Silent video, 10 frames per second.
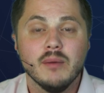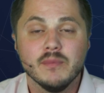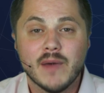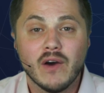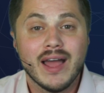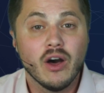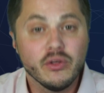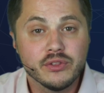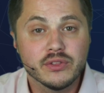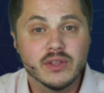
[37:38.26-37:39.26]
about
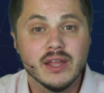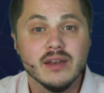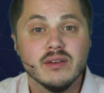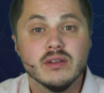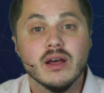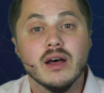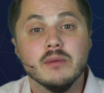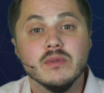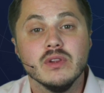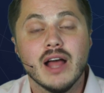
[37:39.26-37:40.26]
health and
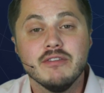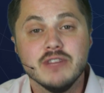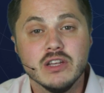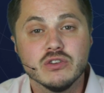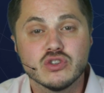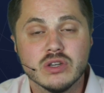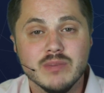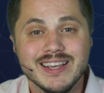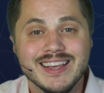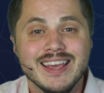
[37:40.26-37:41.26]
live video
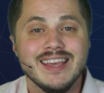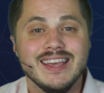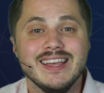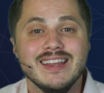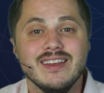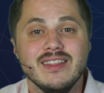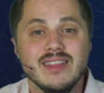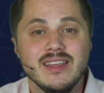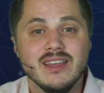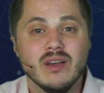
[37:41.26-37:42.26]
streaming in
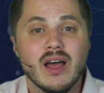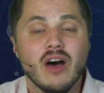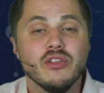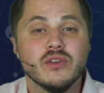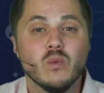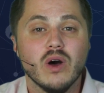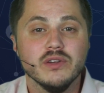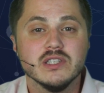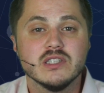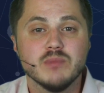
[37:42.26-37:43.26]
the health and
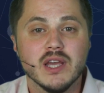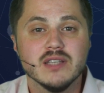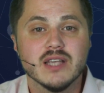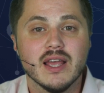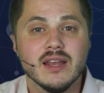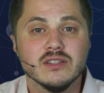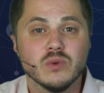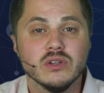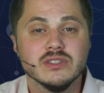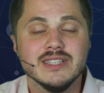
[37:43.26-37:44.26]
wellness space and
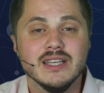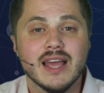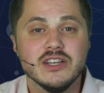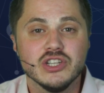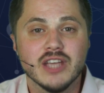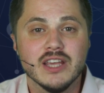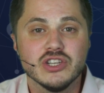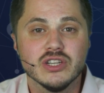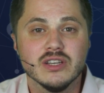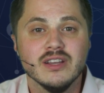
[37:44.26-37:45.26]
as well as the
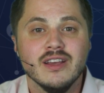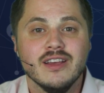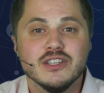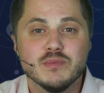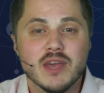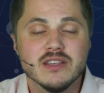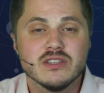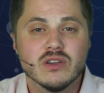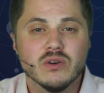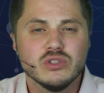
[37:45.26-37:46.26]
education
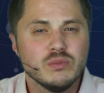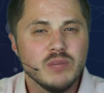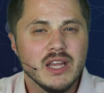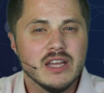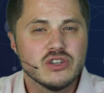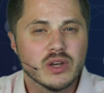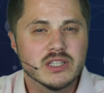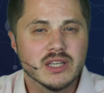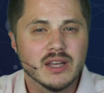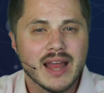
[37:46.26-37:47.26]
space. So it should be
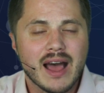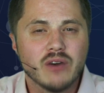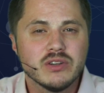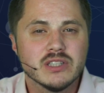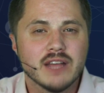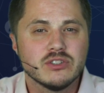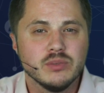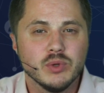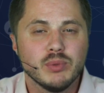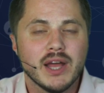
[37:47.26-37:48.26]
interesting. And how does live
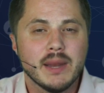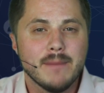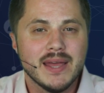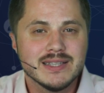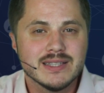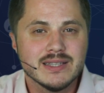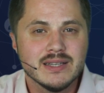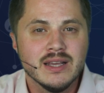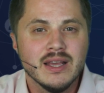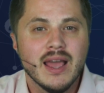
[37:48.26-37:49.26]
streaming apply to
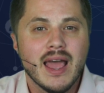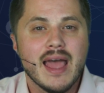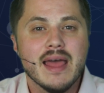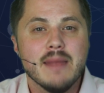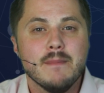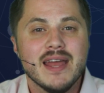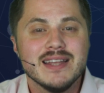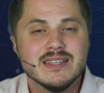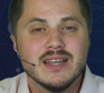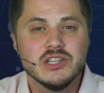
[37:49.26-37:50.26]
medicine and
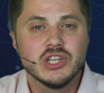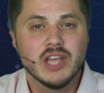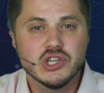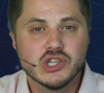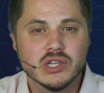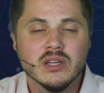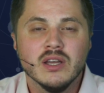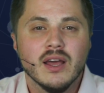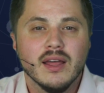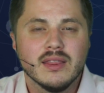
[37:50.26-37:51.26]
medicine education?
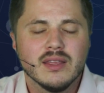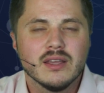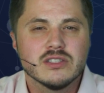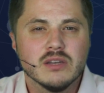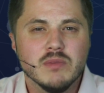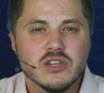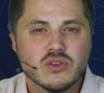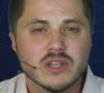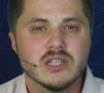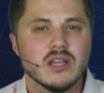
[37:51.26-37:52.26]
I think it's going to be
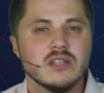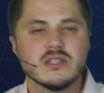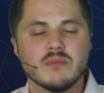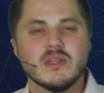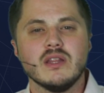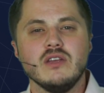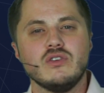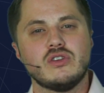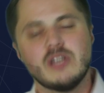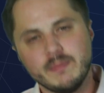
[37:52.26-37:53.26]
interesting. It's something that
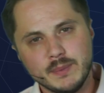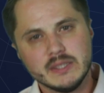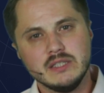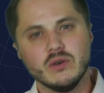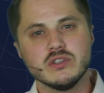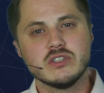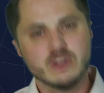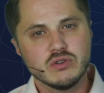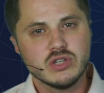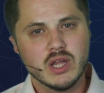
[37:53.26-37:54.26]
you typically don't
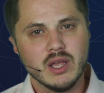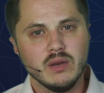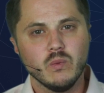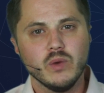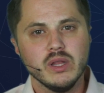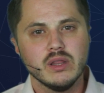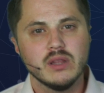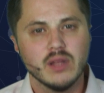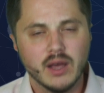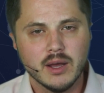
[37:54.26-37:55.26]
associate
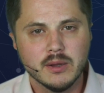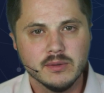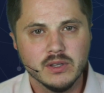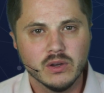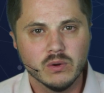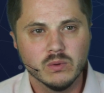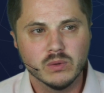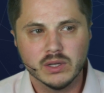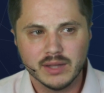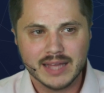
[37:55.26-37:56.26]
with,
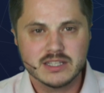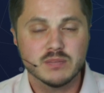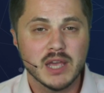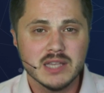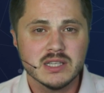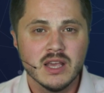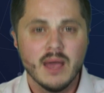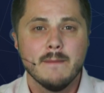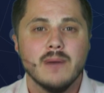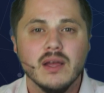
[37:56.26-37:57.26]
that space,
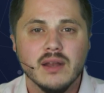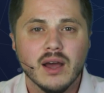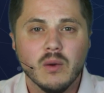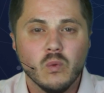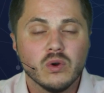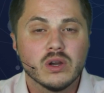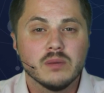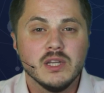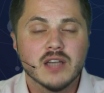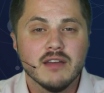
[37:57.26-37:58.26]
but we're
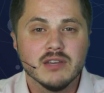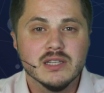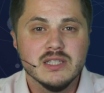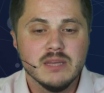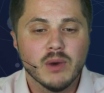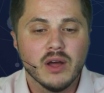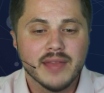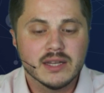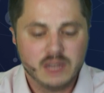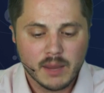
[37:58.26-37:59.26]
going to be diving in deep
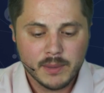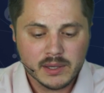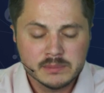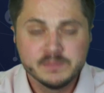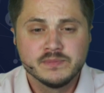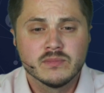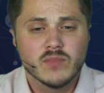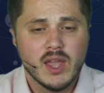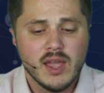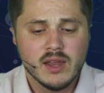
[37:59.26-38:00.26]
on that topic.
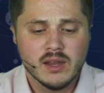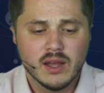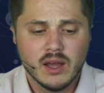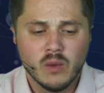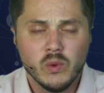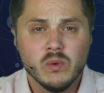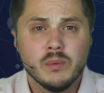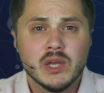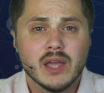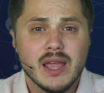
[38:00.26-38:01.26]
And we
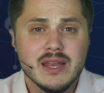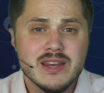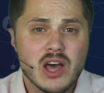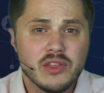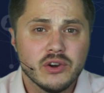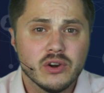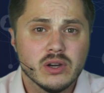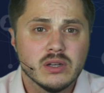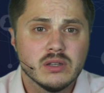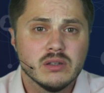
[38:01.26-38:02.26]
will pick
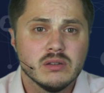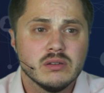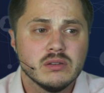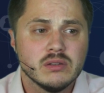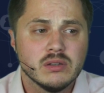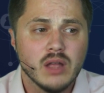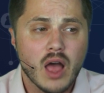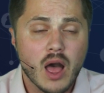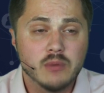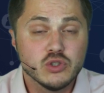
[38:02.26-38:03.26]
another
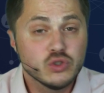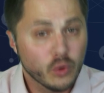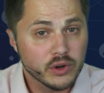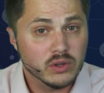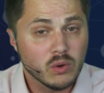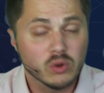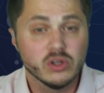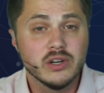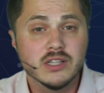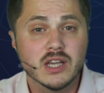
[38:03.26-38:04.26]
tutorial or
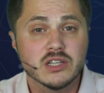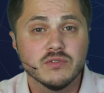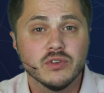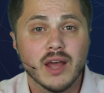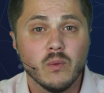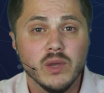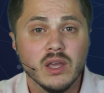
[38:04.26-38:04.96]
learning session for that